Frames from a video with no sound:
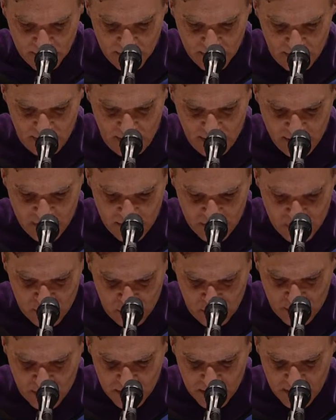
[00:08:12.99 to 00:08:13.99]

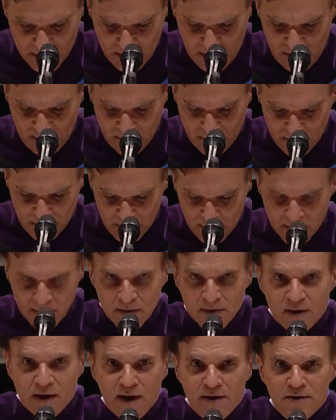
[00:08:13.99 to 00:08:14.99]
Institutionally,
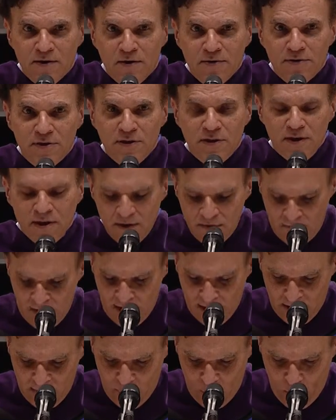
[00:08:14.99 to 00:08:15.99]
I note the
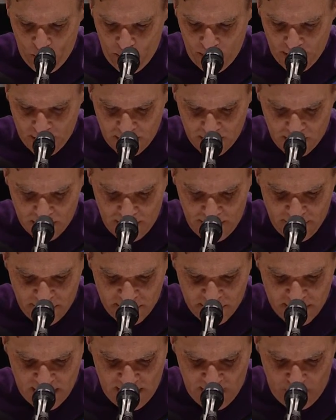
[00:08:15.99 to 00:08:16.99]
innovative work of the
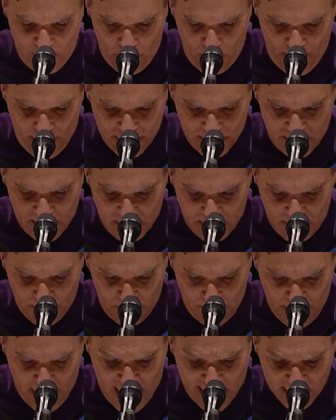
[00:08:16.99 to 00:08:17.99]
Safe
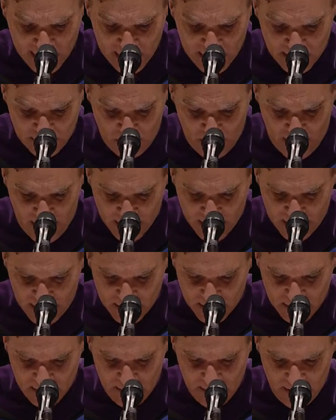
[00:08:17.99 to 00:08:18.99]
Passage
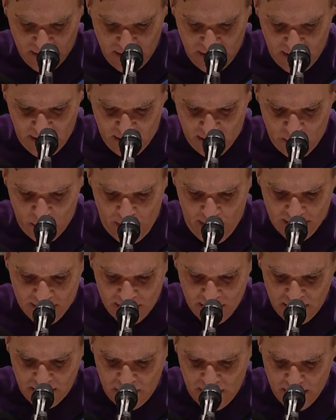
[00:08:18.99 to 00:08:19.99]
Project,
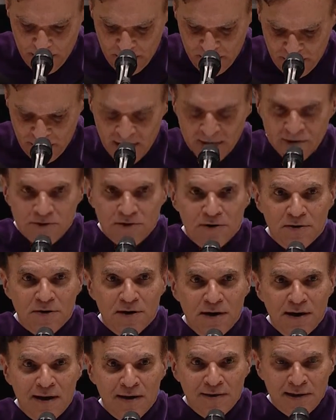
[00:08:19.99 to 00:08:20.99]
directed by Professor
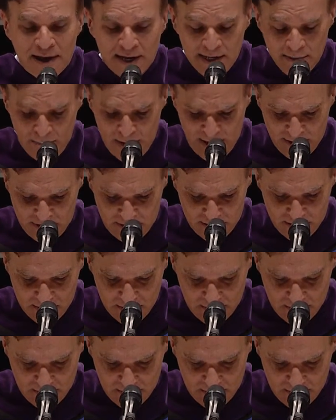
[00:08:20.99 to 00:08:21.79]
Lenny Benson,